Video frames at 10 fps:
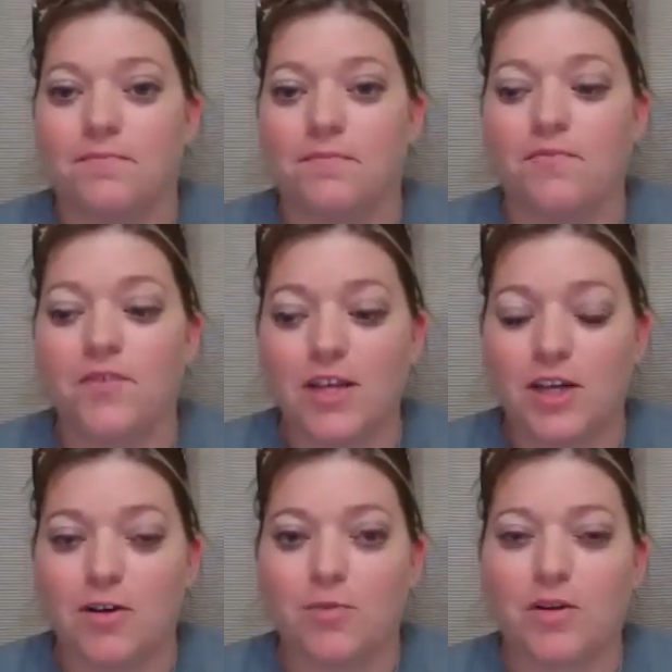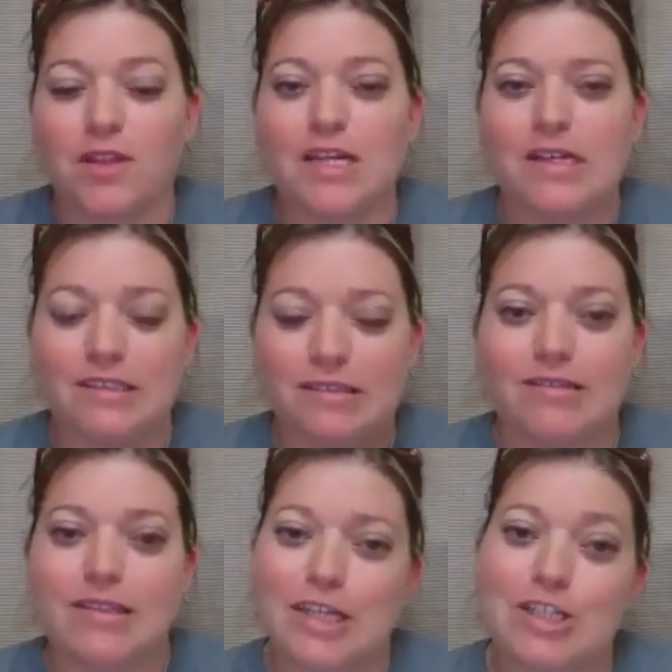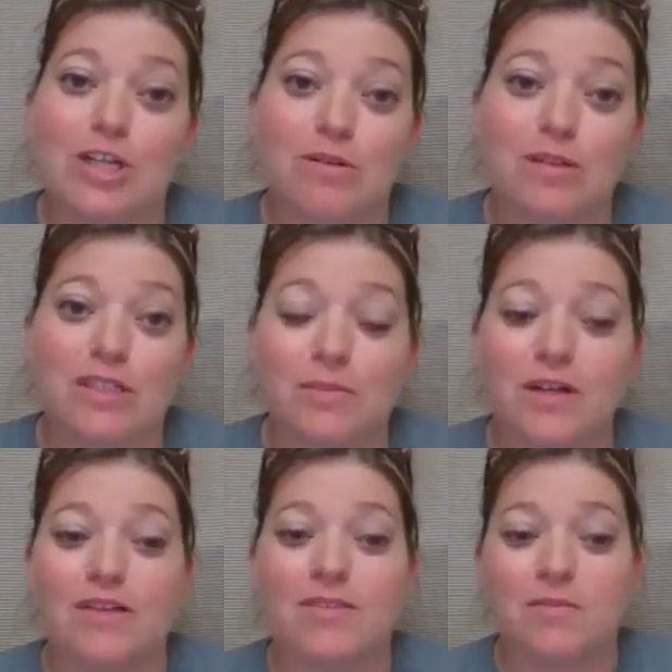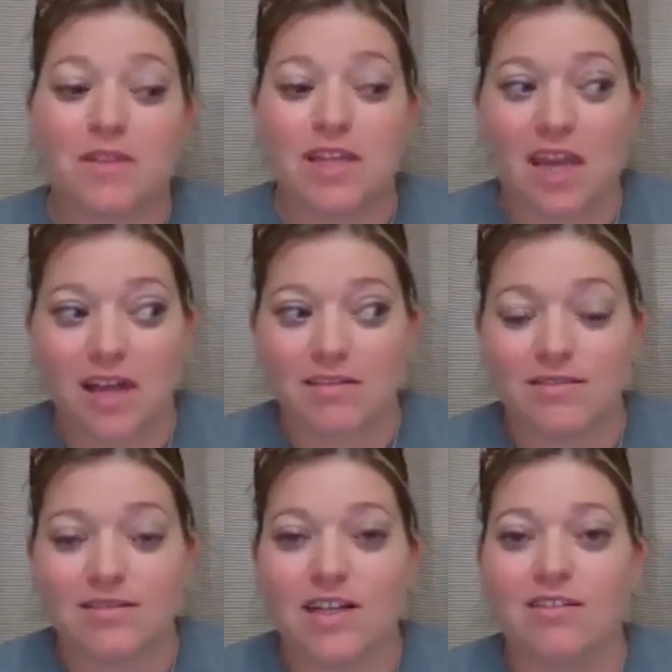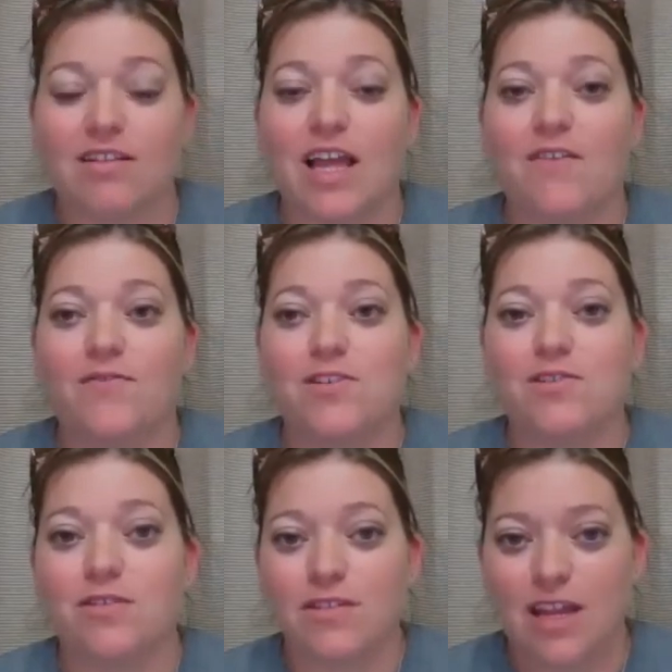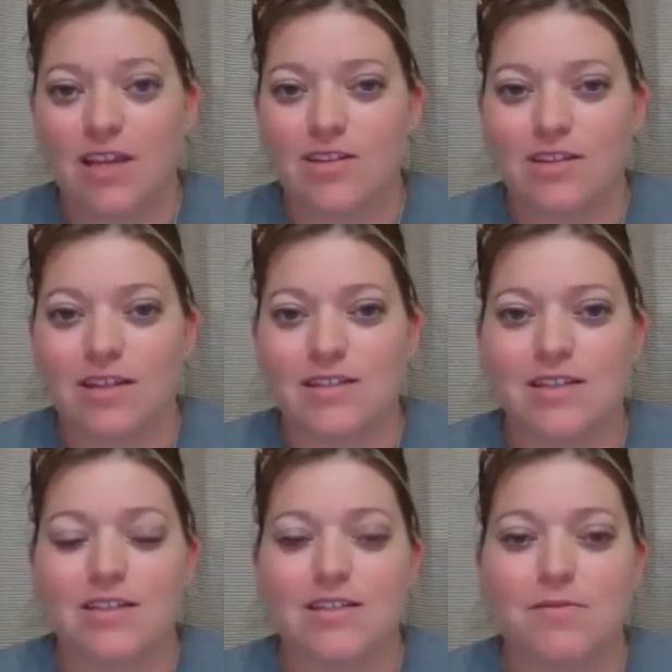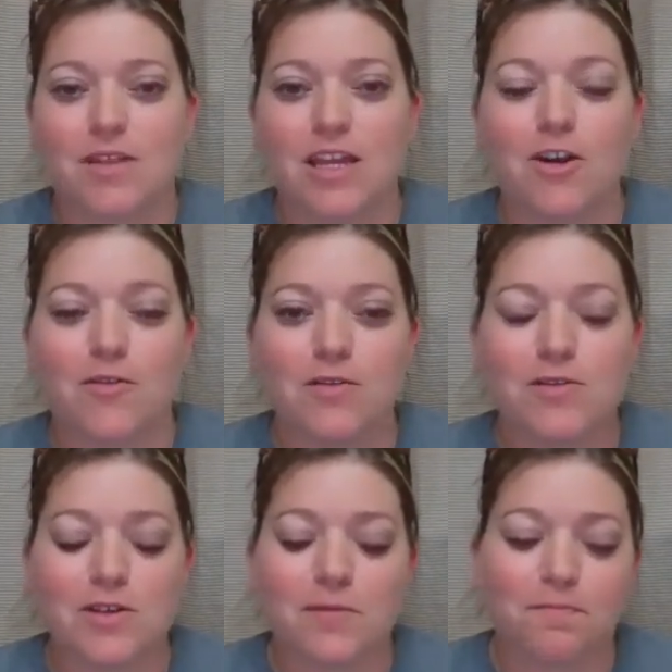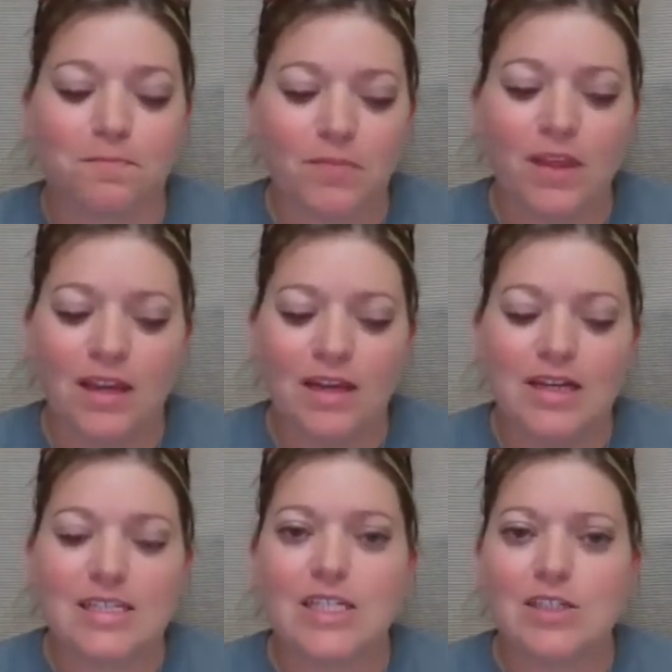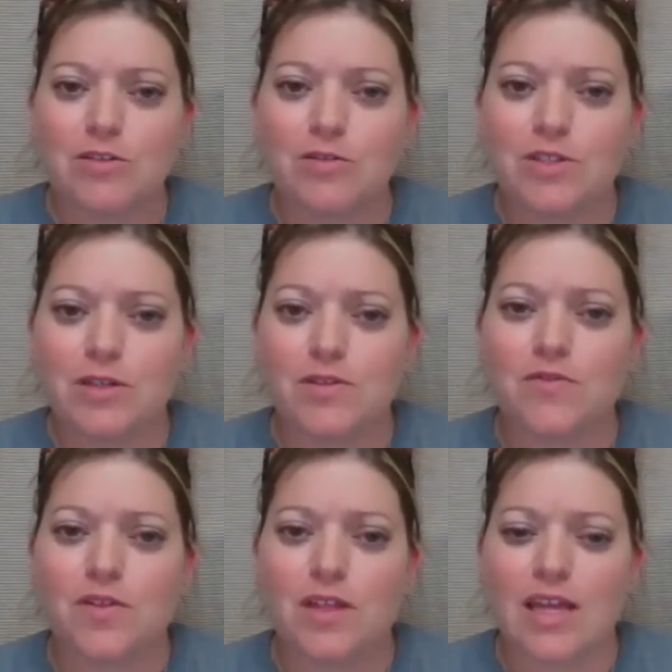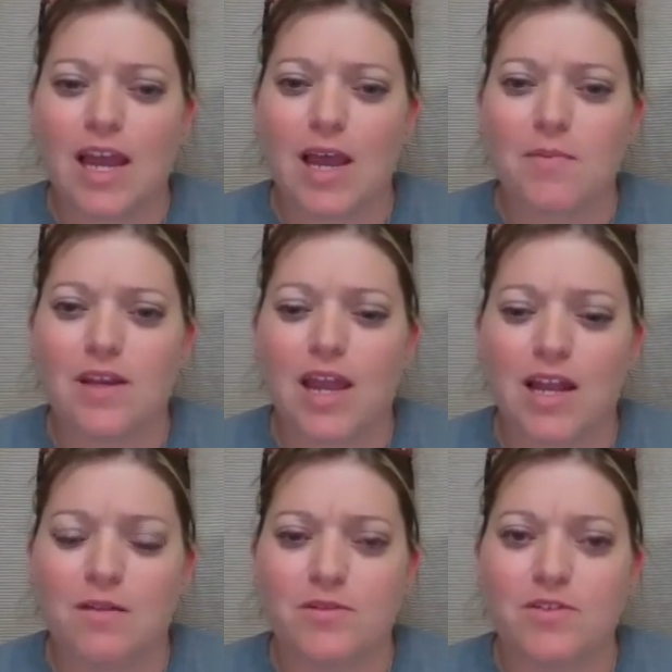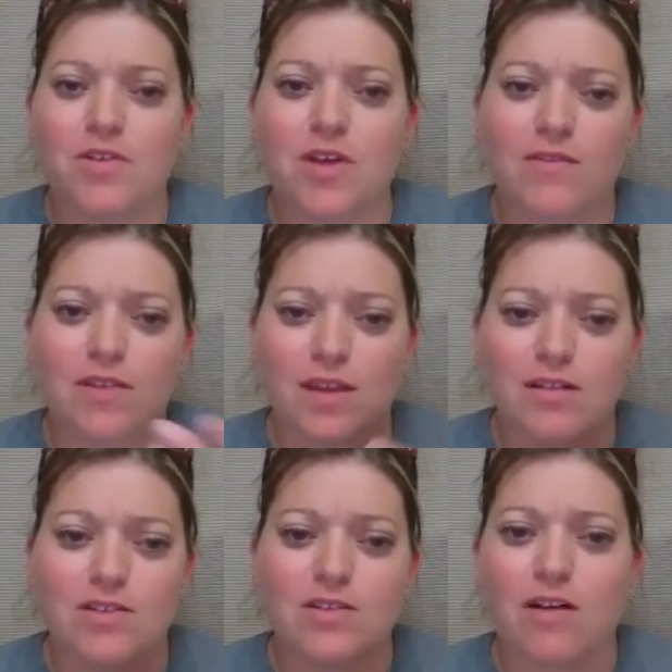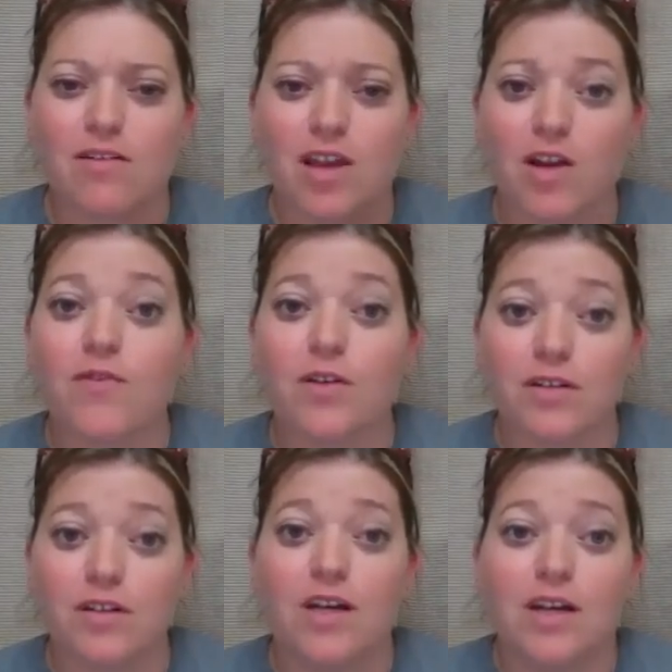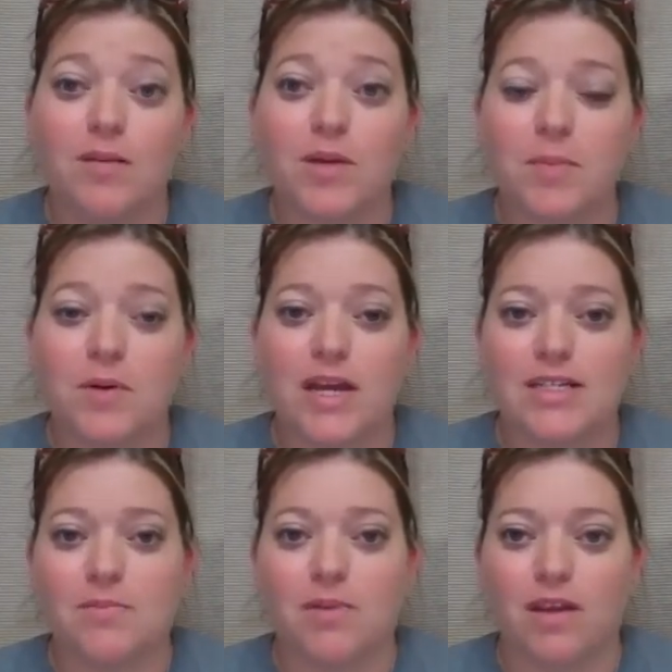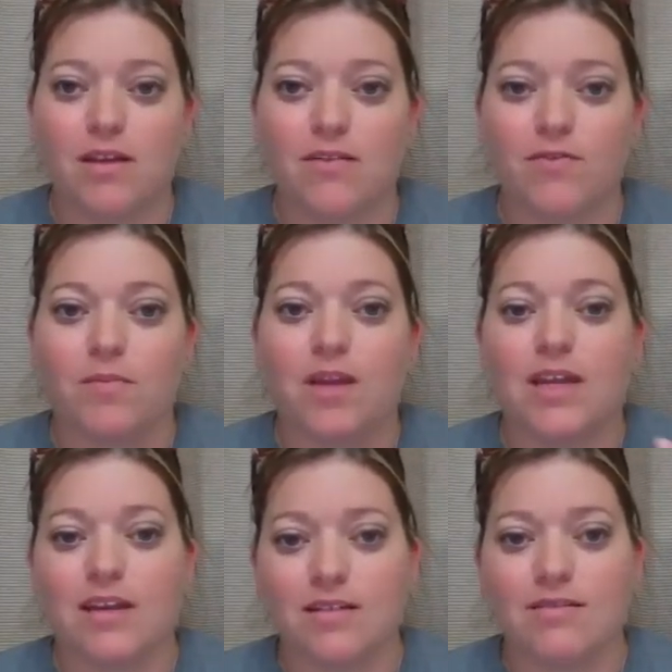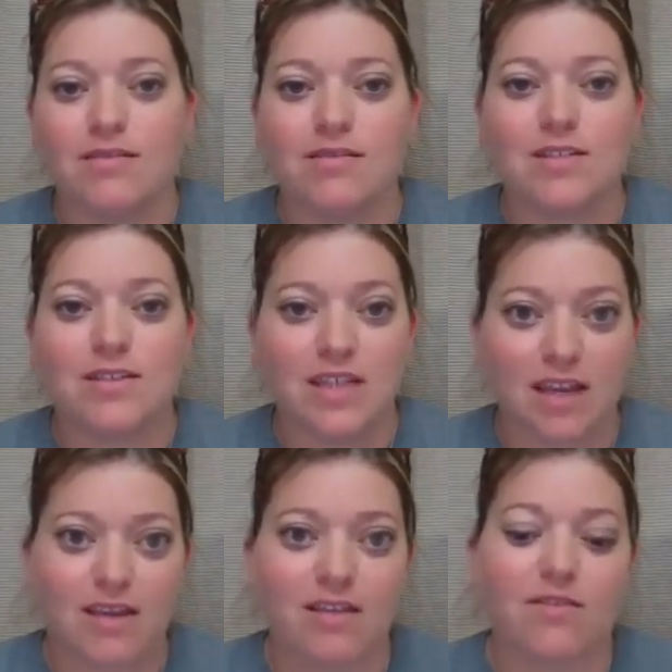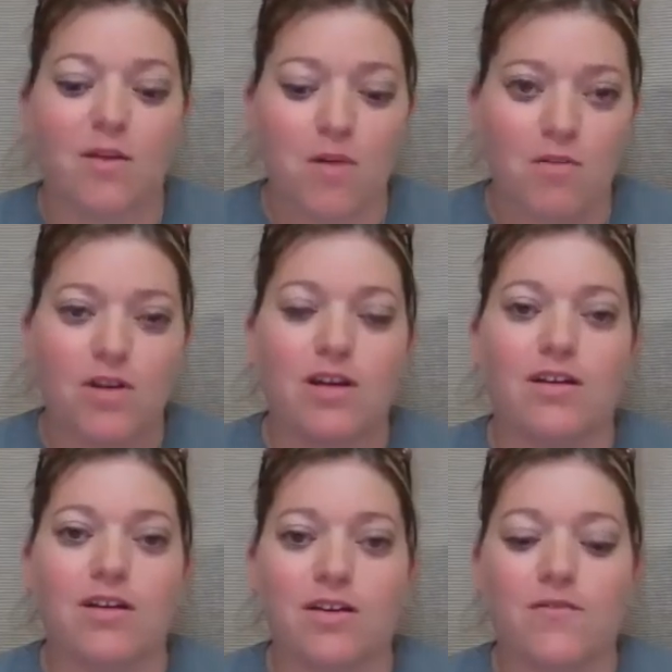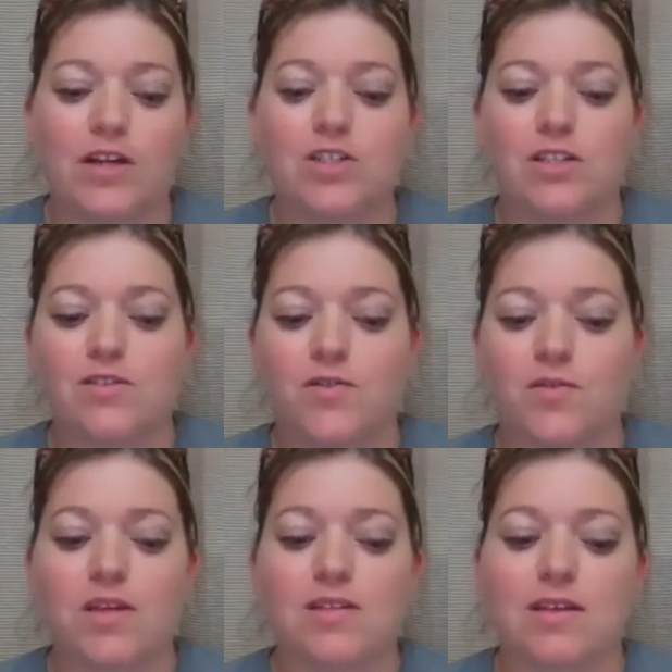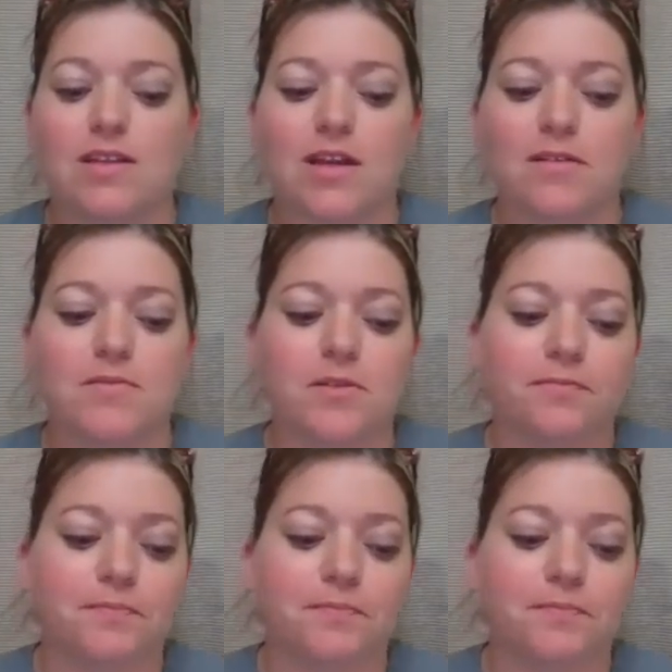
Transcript: video, where they show a little bit of some of the cattle that are left, or they listen to some of the interviews. So it's a little gruesome. So if you think that happened to animals, you'd have to think also how careful people had to be from getting sick and pneumonia and infections from things like that. So